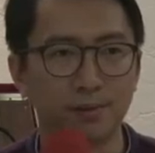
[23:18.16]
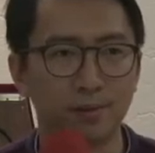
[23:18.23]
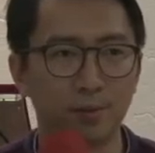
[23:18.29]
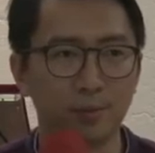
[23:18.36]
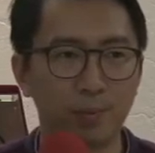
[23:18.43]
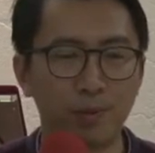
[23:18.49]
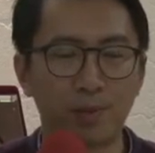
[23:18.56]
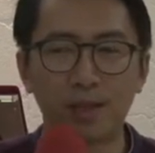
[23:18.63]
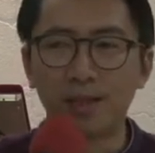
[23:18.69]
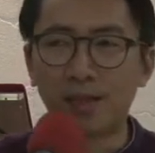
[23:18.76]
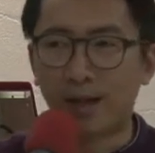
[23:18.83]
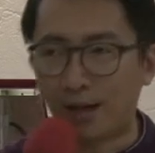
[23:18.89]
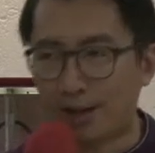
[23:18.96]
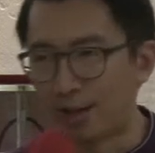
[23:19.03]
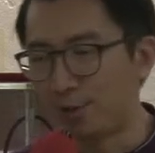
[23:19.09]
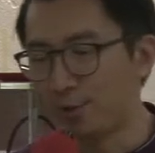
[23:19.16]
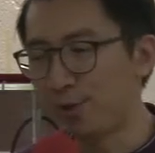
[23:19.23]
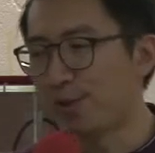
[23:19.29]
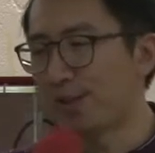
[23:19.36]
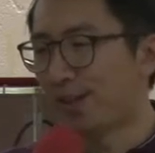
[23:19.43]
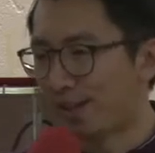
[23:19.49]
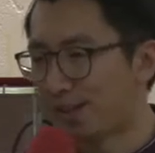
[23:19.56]
People think that I can do
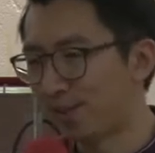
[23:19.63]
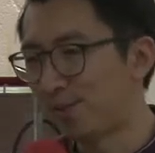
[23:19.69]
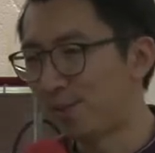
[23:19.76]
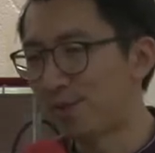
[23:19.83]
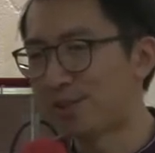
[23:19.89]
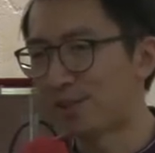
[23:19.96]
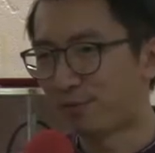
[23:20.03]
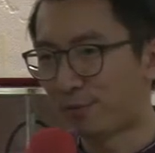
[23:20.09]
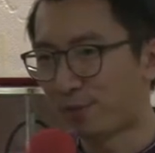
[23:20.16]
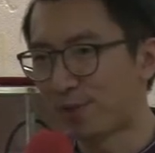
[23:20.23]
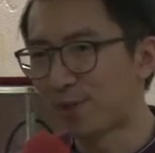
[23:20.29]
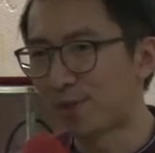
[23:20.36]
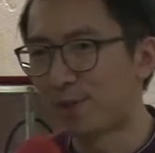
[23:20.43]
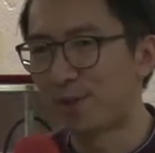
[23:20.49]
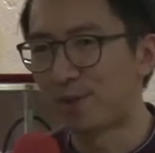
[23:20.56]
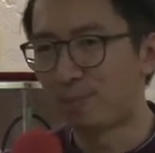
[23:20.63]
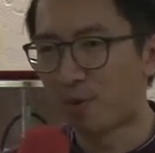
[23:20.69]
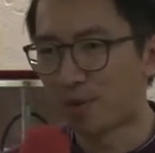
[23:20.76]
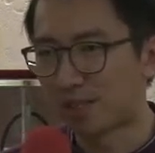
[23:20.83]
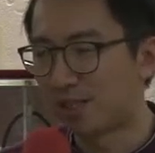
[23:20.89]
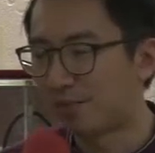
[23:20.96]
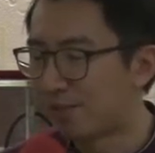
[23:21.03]
it, just focus on the
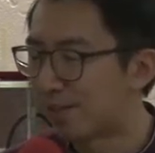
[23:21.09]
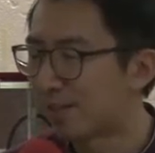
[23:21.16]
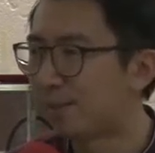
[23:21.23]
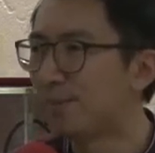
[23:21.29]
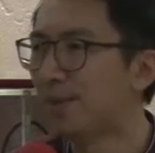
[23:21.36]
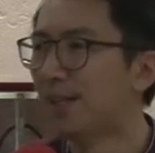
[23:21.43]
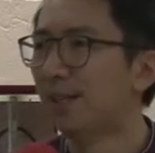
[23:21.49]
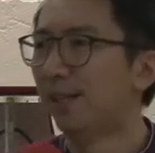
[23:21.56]
positivism